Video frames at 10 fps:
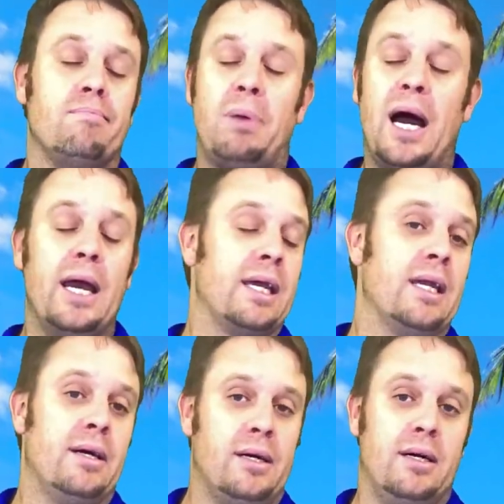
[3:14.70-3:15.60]
buying
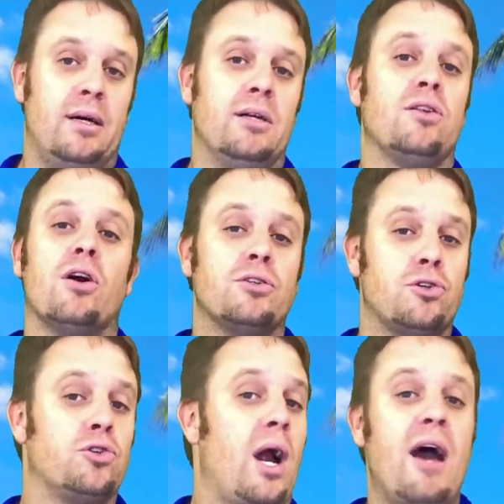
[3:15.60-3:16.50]
a larger
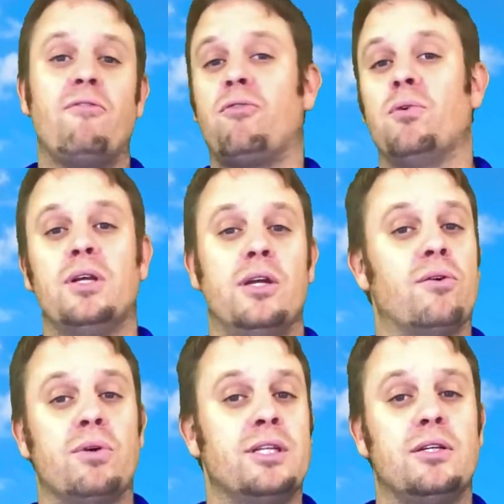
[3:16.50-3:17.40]
drive for really no
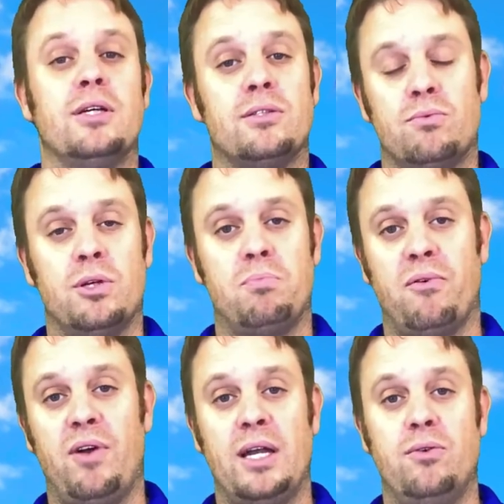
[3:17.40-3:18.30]
reason doesn't really
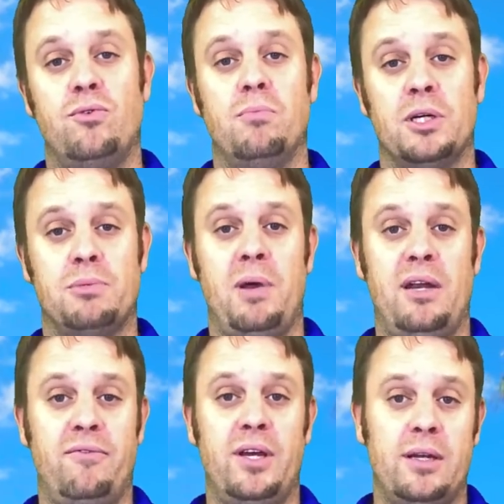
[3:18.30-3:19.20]
provide you too much benefit.